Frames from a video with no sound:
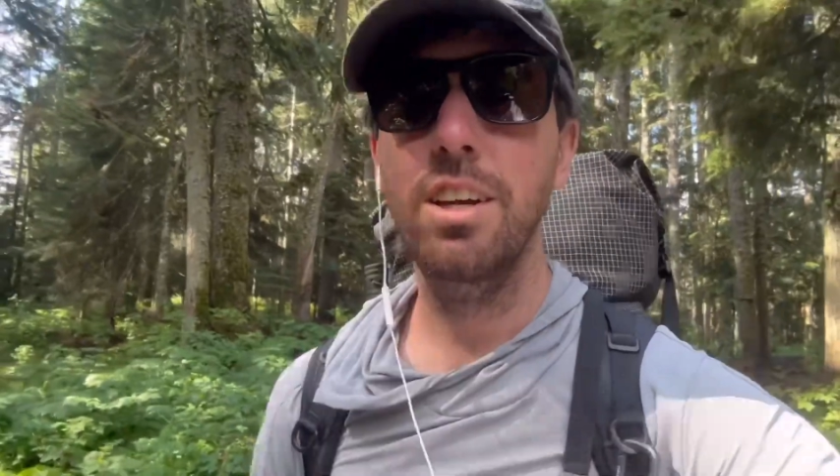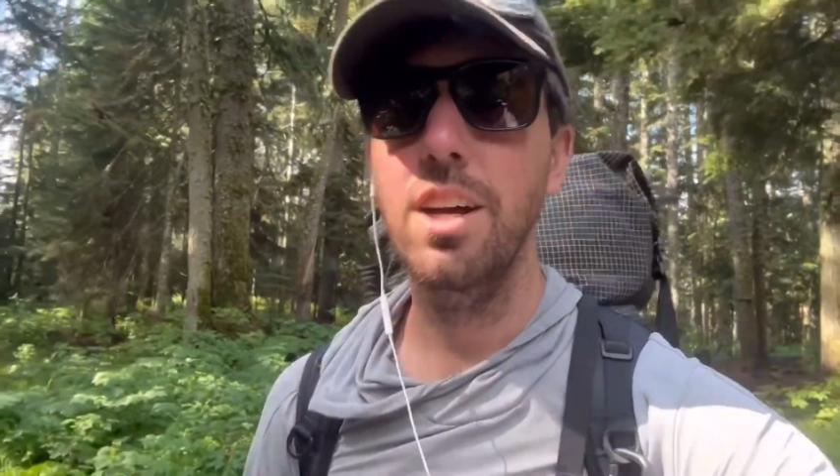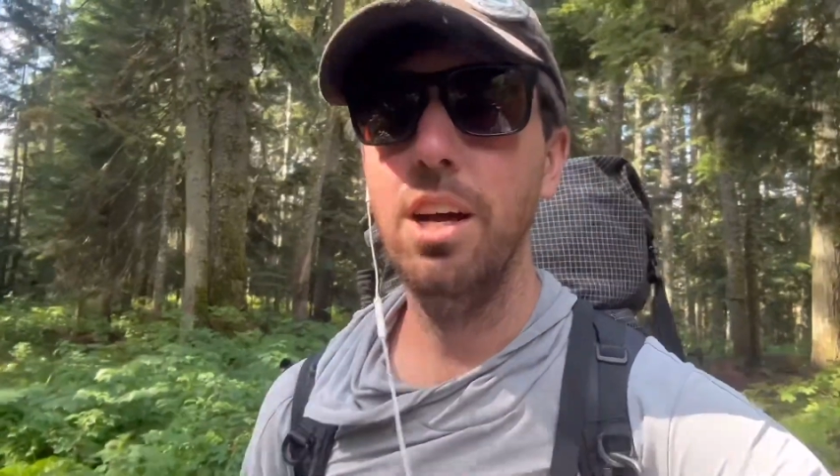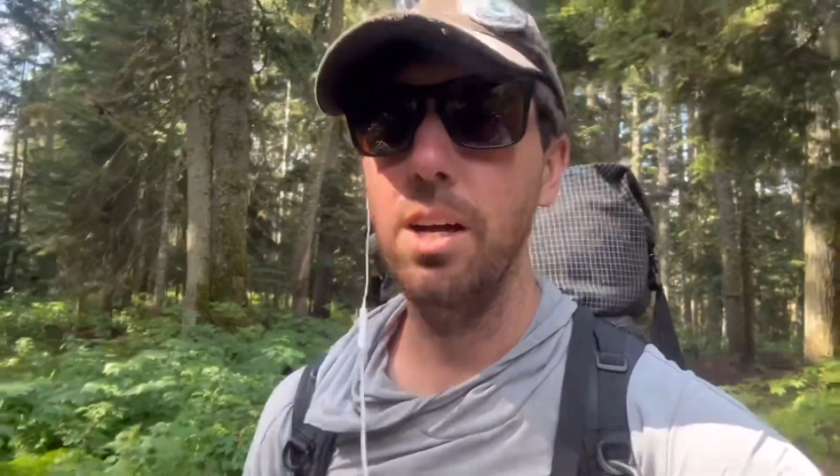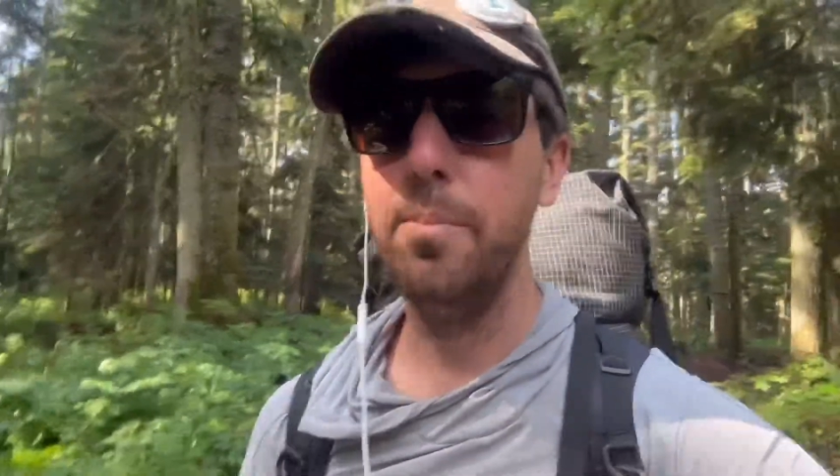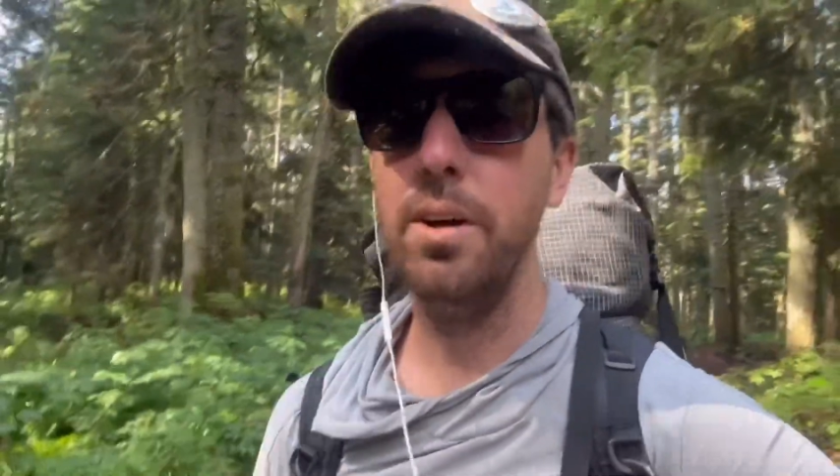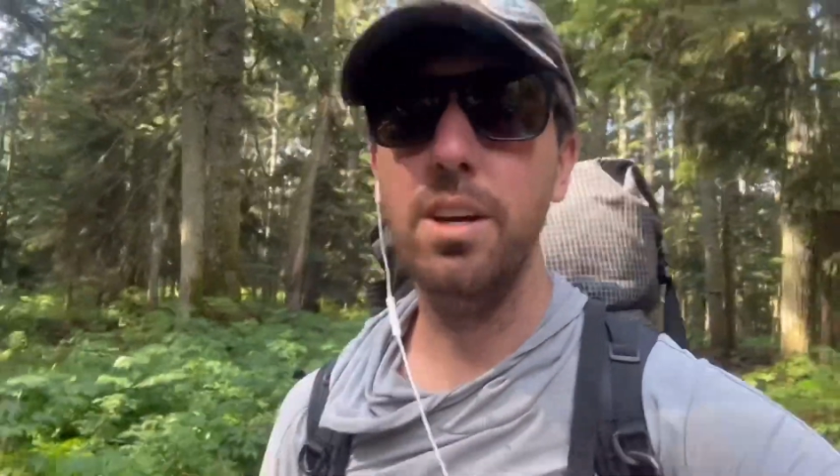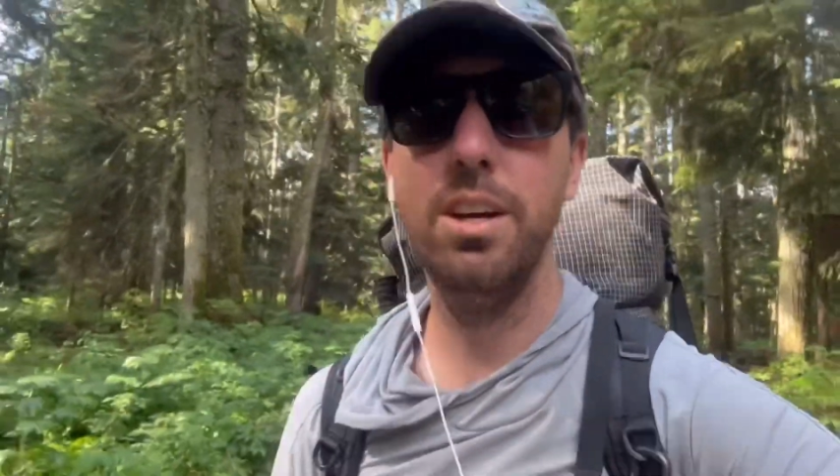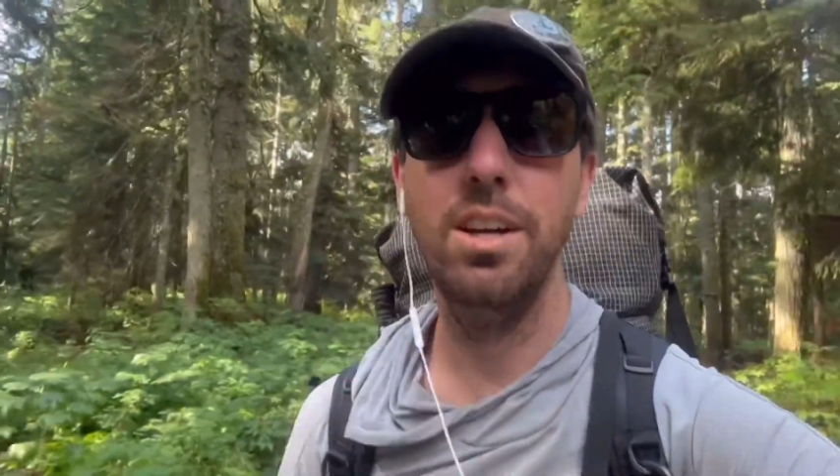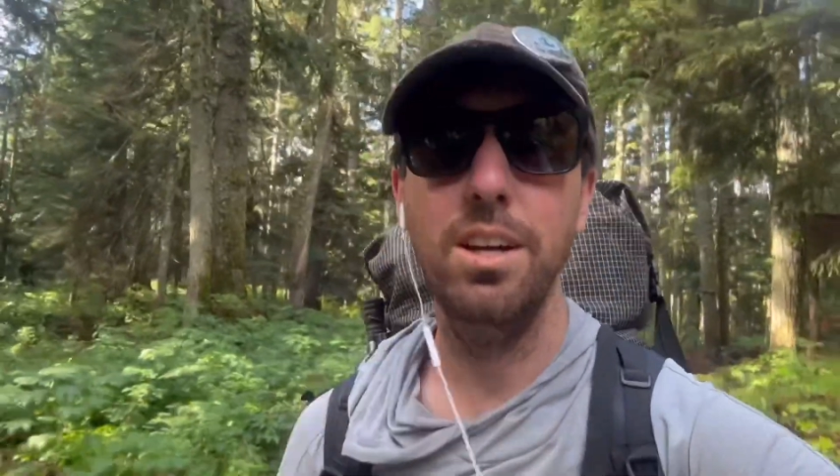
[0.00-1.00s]
I
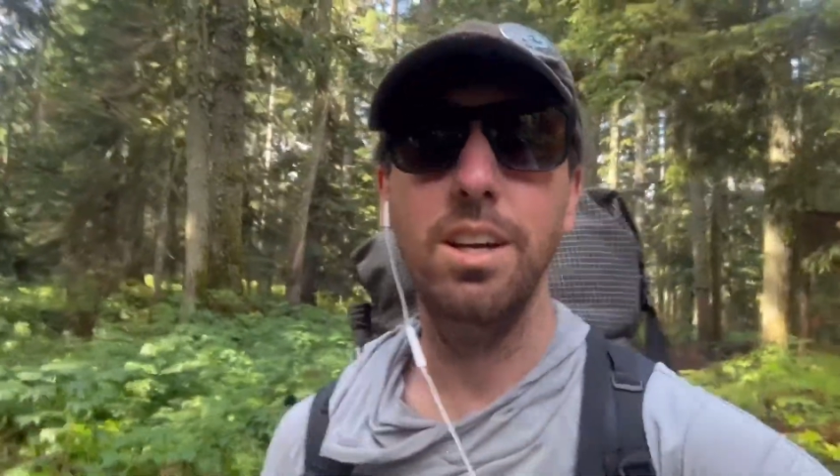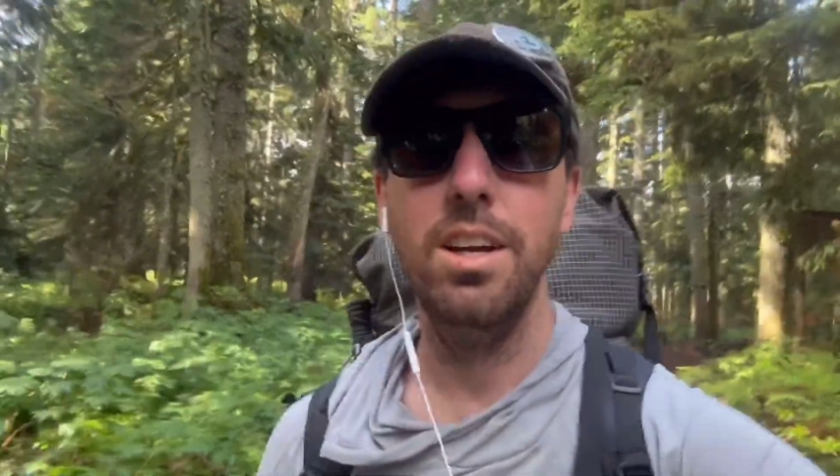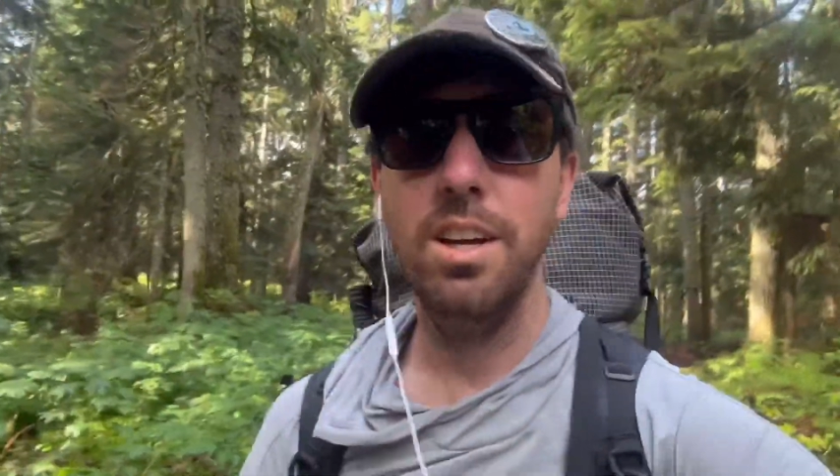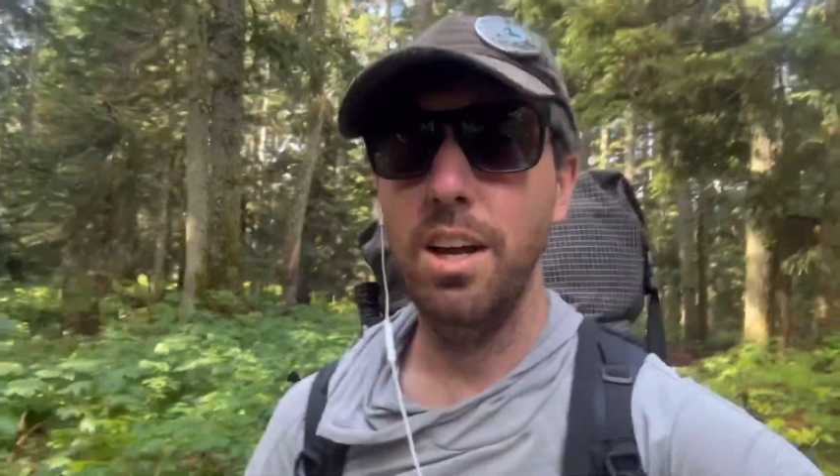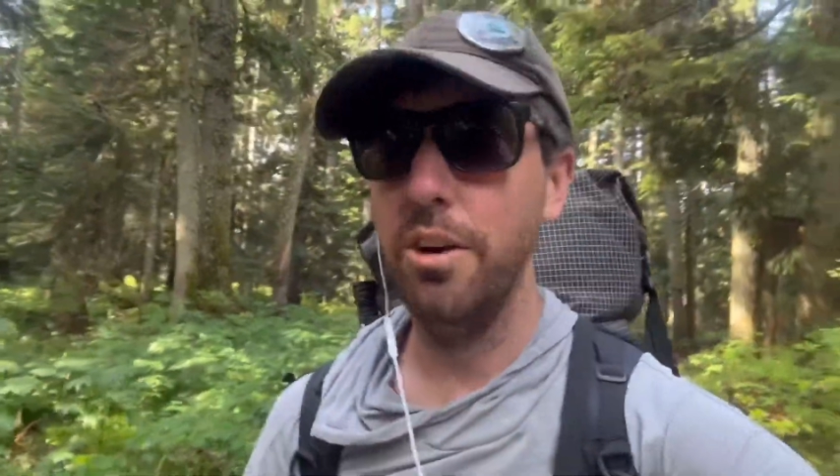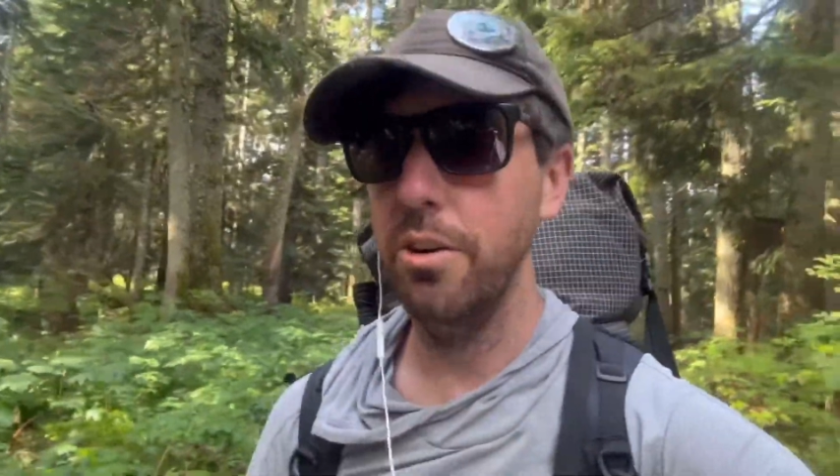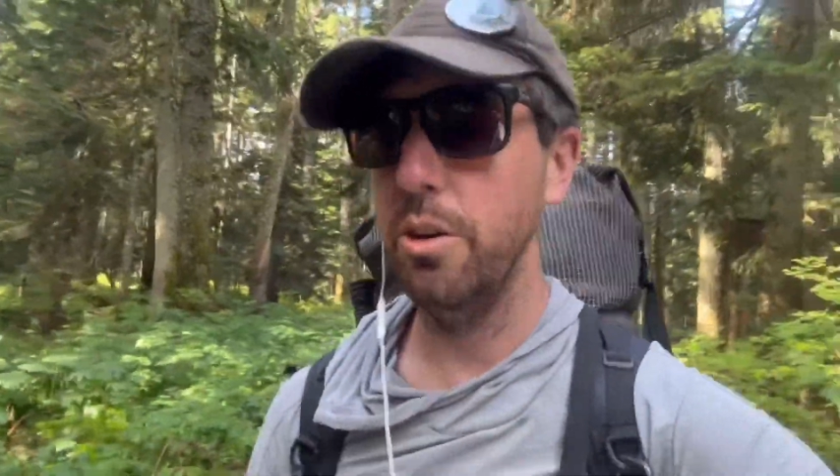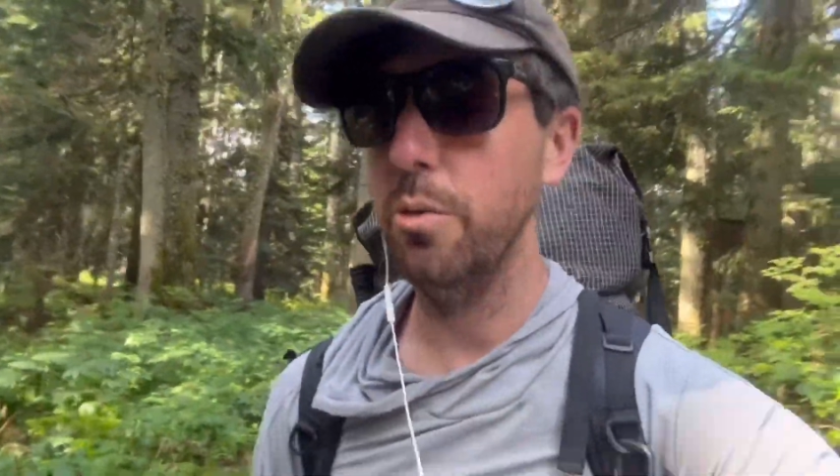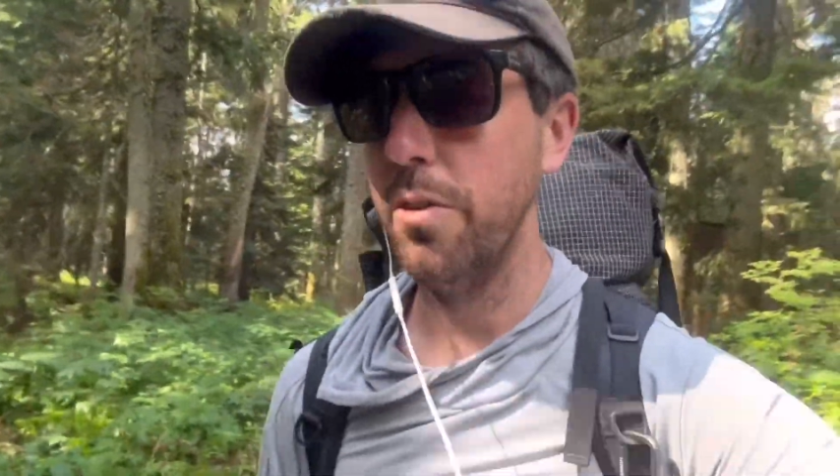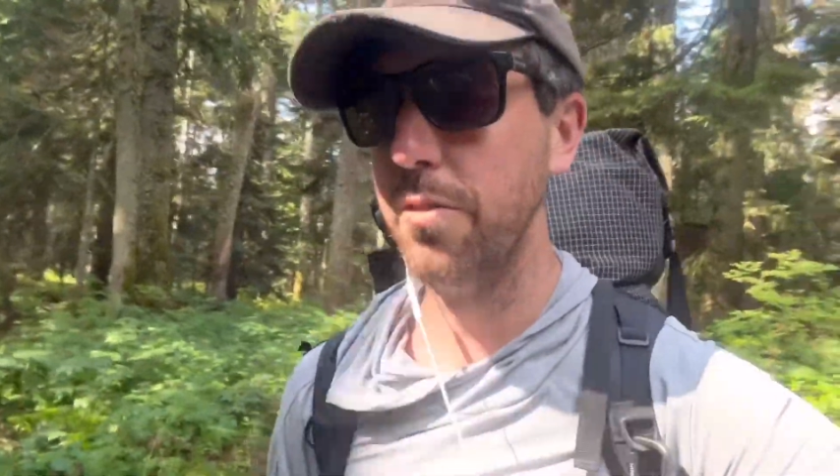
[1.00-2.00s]
don't
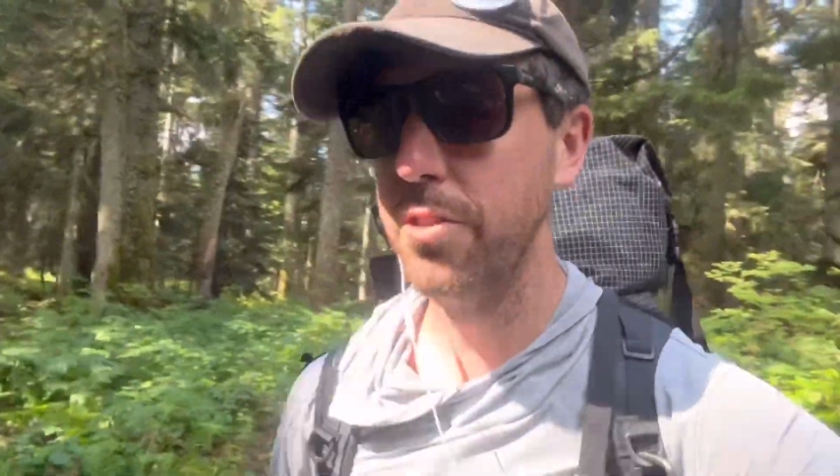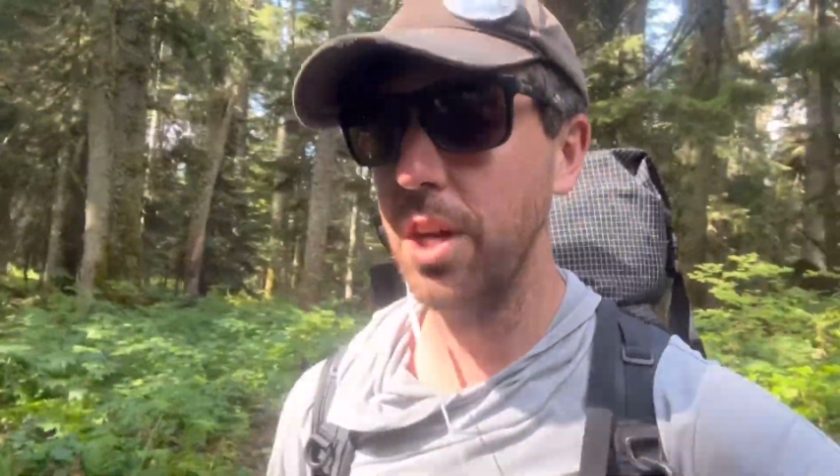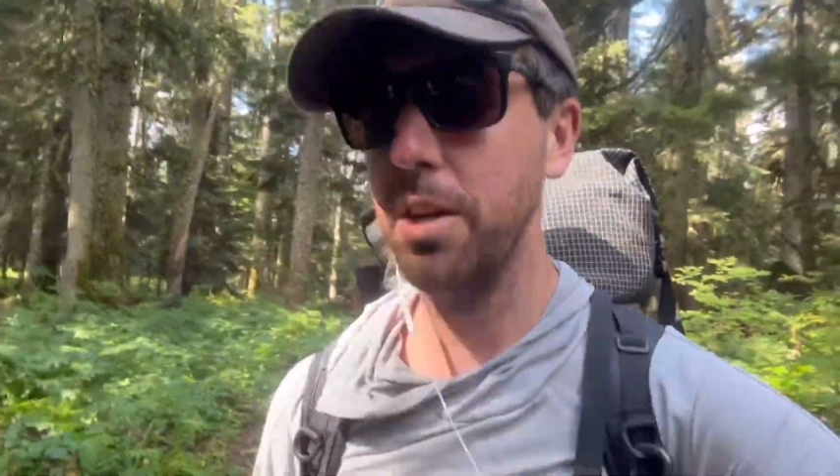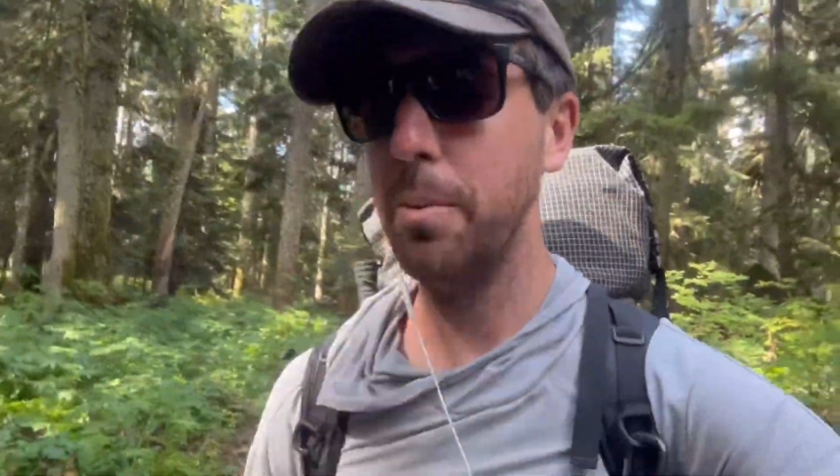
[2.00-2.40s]
know if we've talked